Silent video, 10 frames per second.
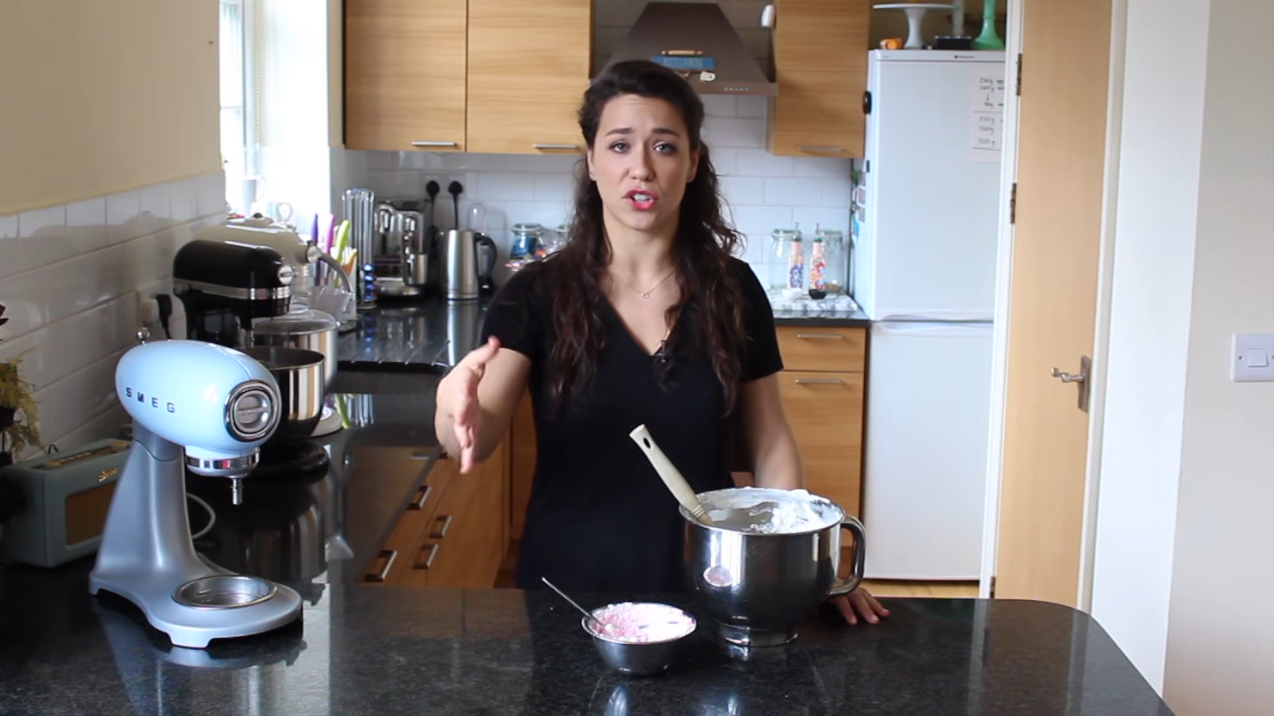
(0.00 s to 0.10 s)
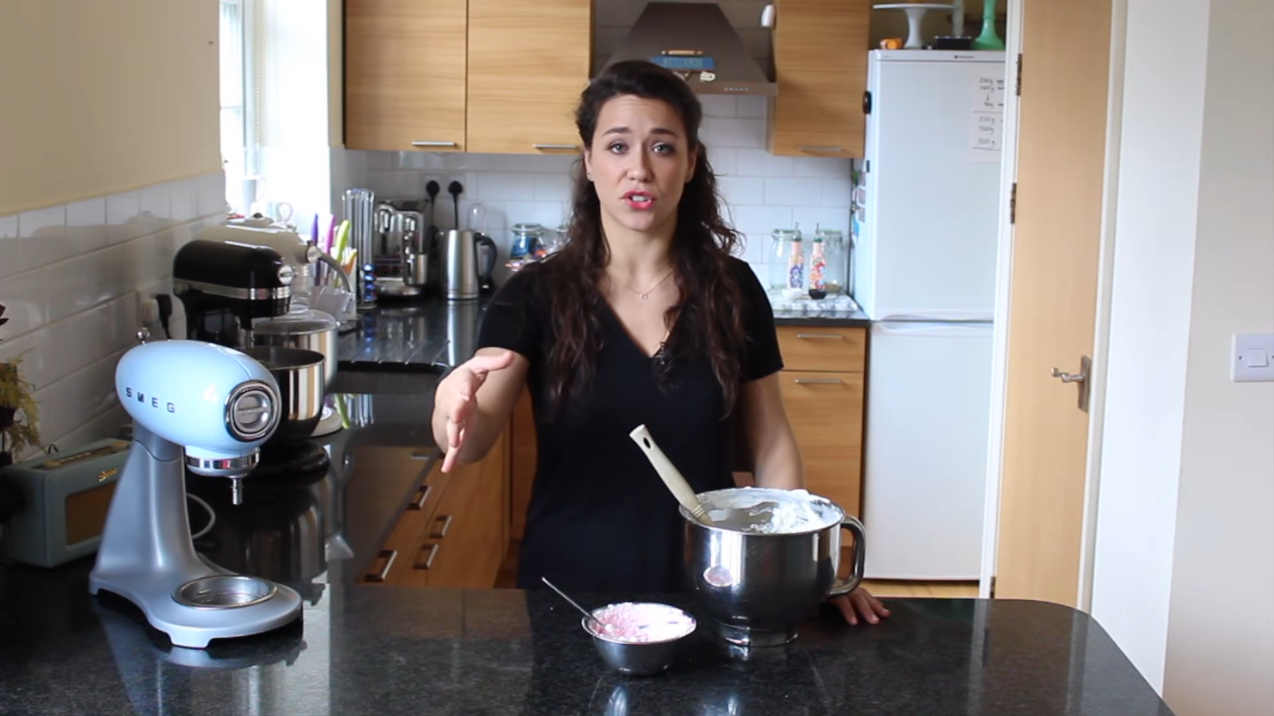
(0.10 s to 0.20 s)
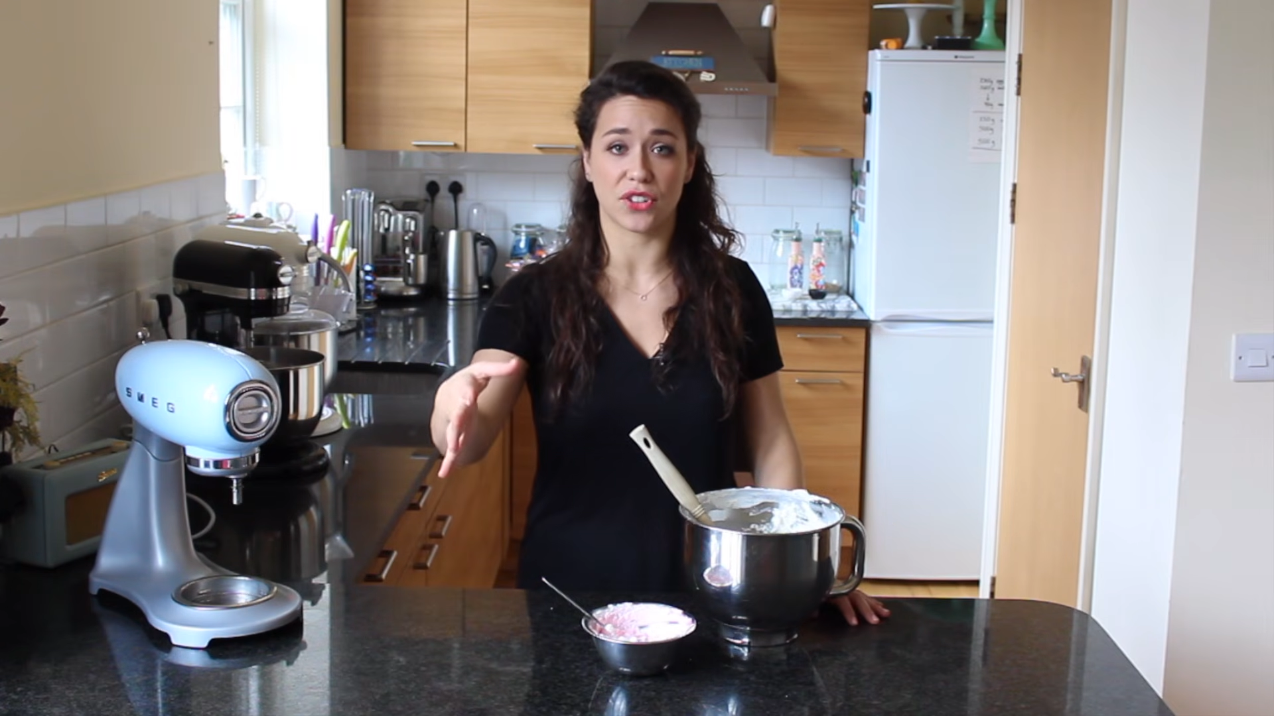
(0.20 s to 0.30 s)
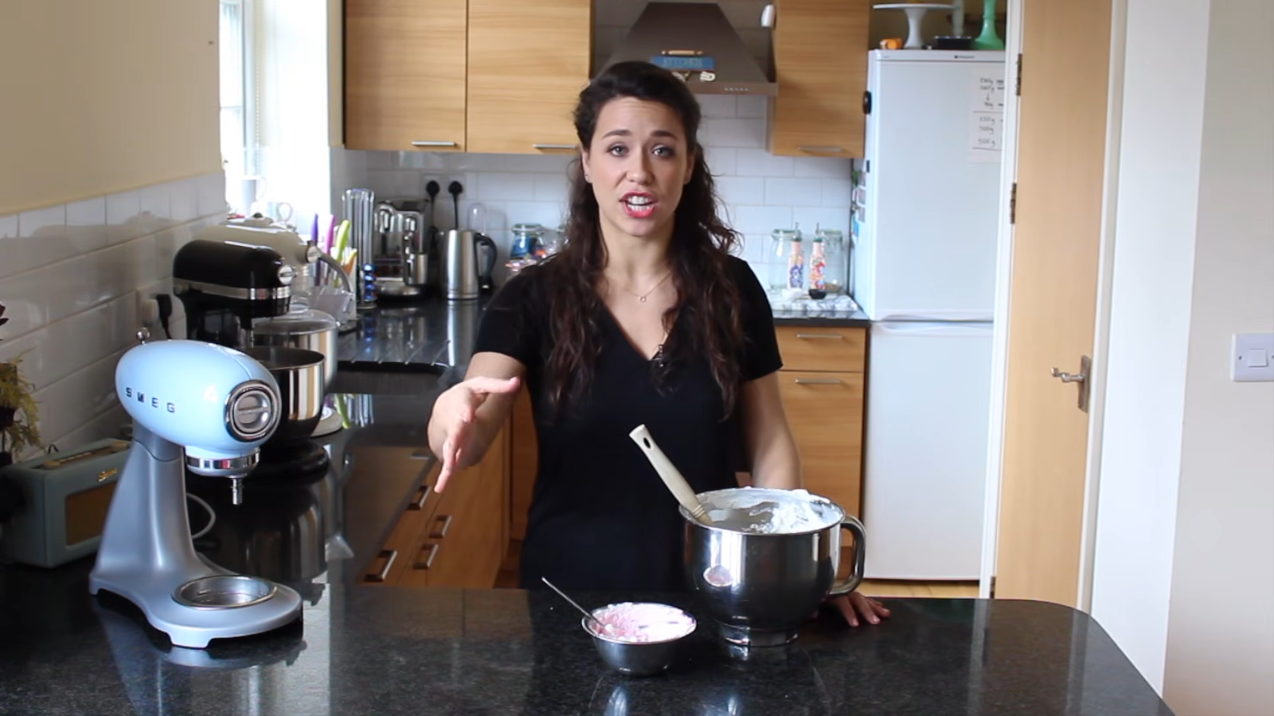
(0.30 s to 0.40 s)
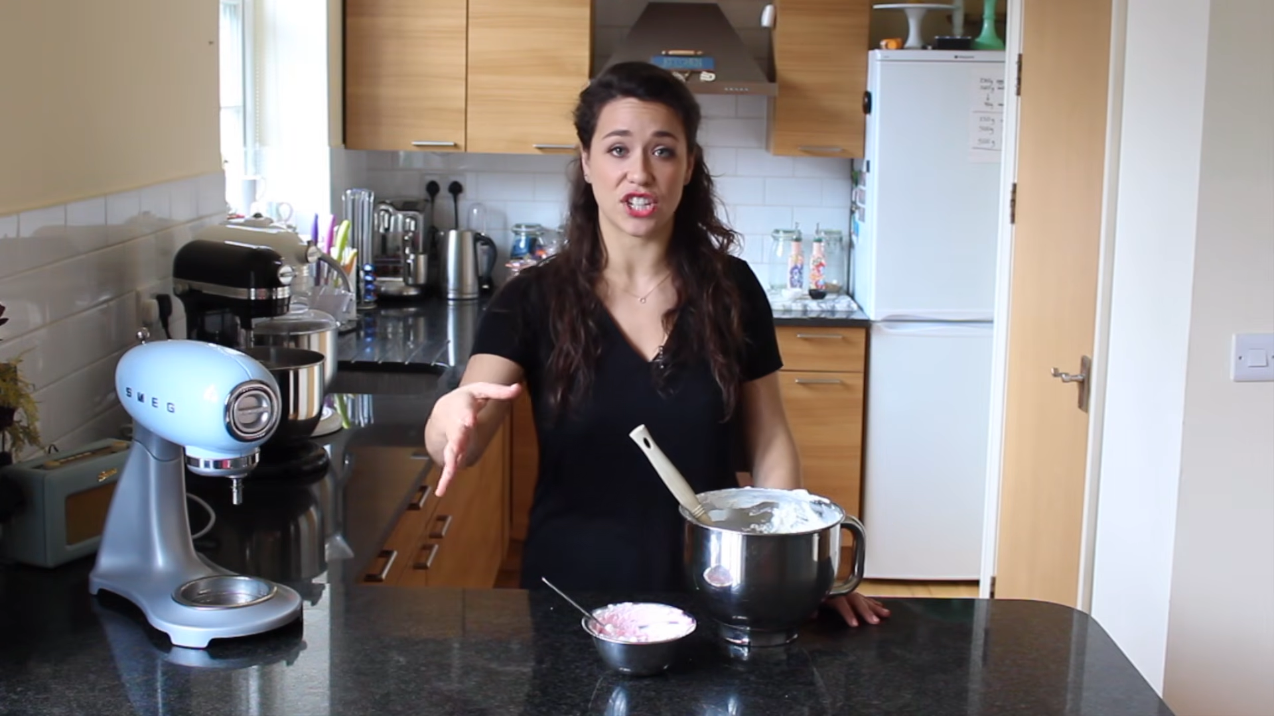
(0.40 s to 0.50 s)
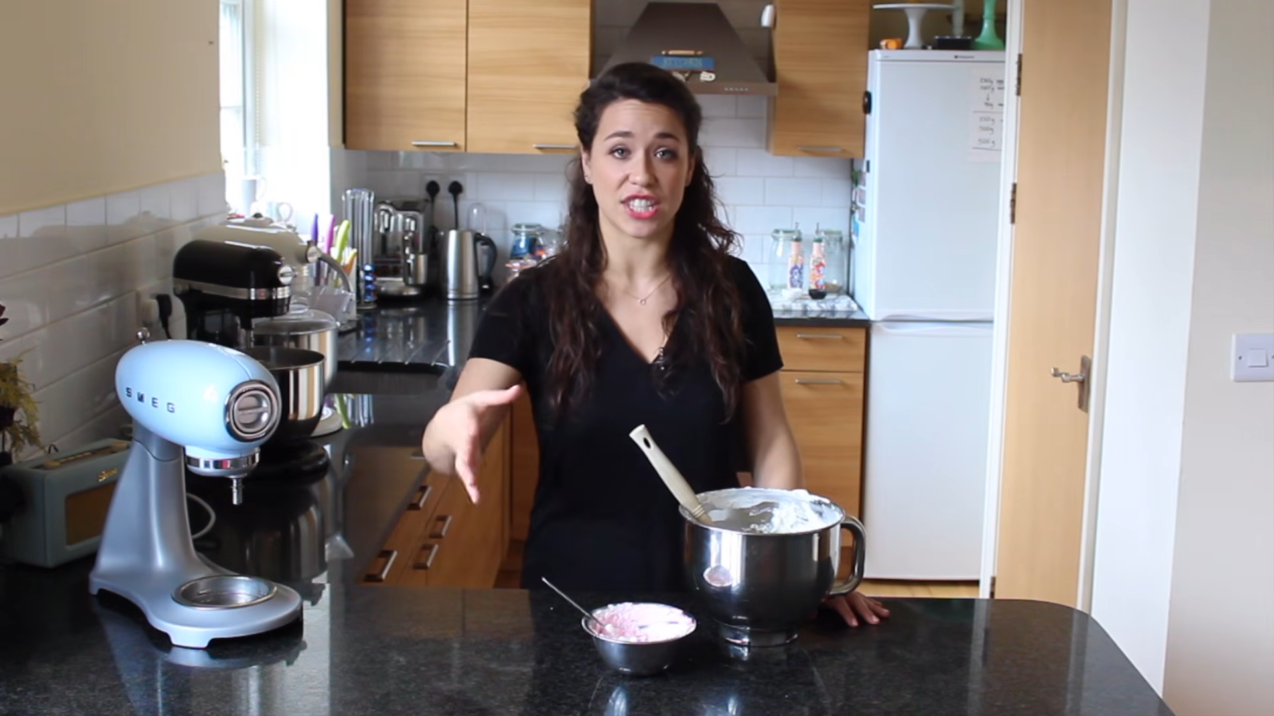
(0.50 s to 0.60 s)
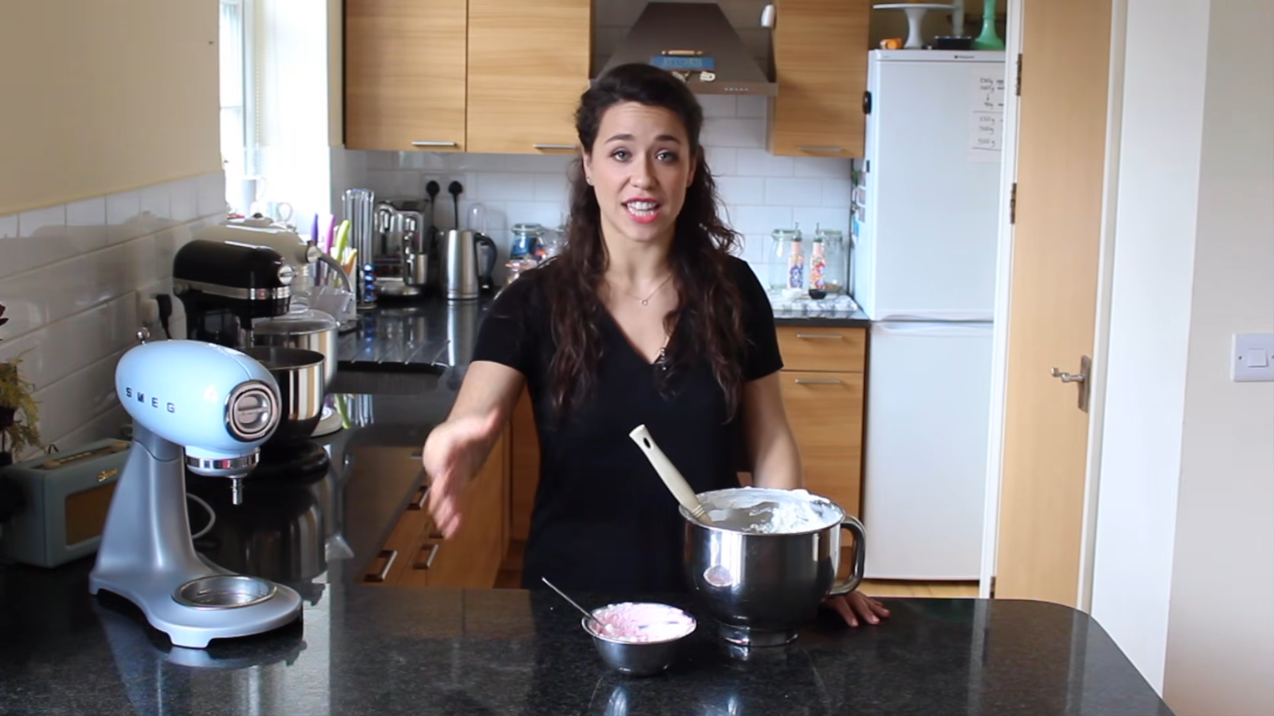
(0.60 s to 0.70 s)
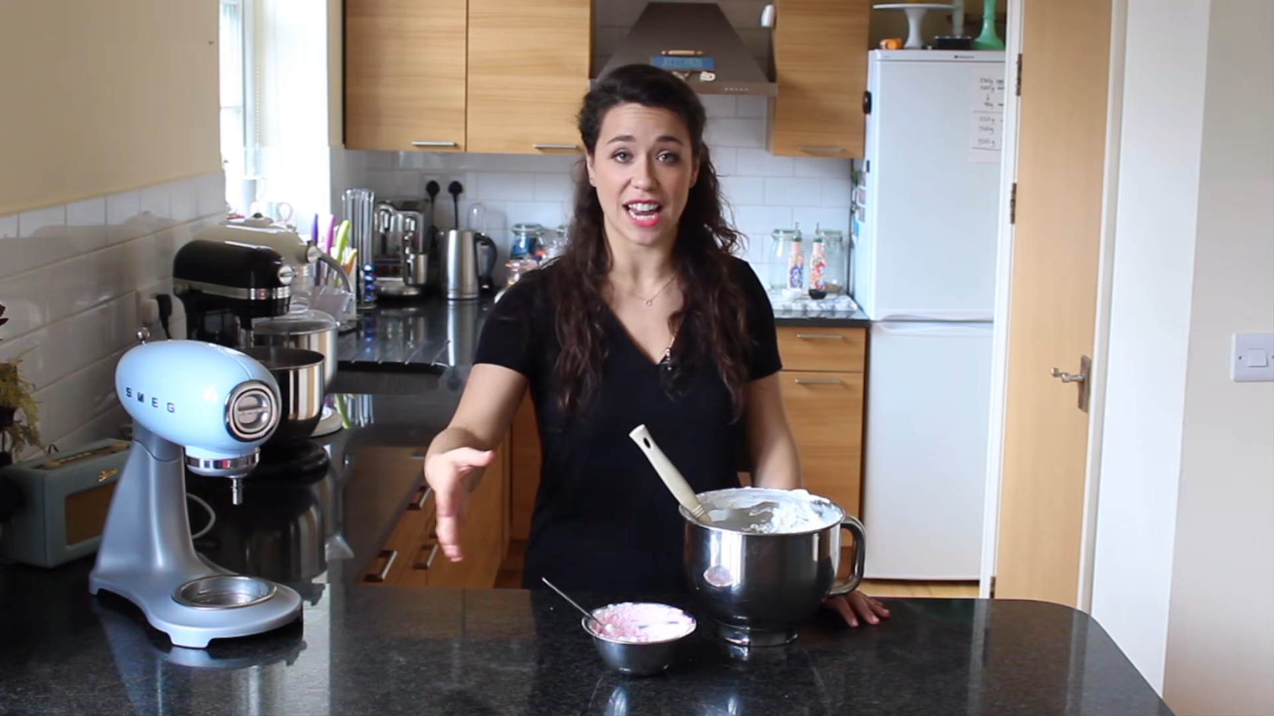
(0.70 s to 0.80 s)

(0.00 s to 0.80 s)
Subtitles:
your creations